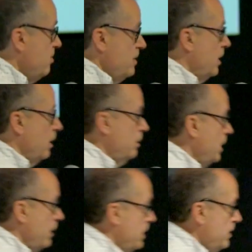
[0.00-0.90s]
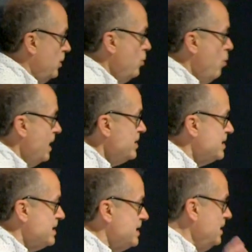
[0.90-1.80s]
who wants
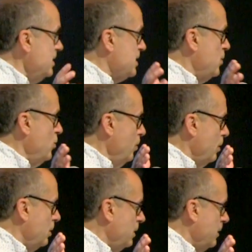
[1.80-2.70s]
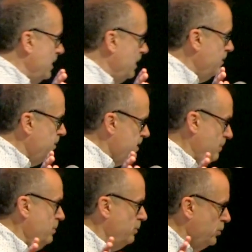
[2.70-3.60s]
to sit in school?
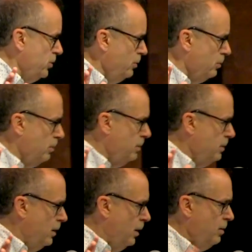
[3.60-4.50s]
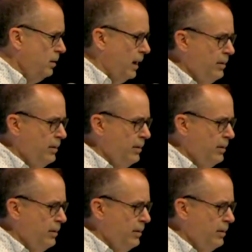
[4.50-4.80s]
Some people do. Anyway,